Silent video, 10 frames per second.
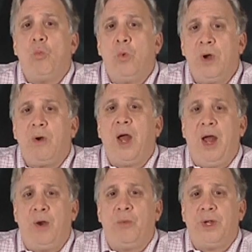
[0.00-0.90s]
we're
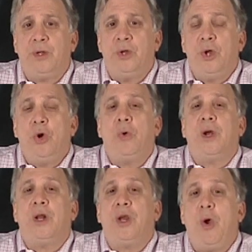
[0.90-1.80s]
hiring who are
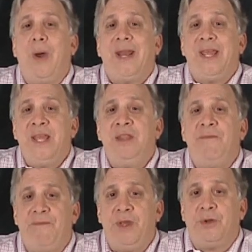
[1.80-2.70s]
going to go in the
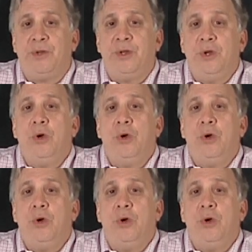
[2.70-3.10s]
field,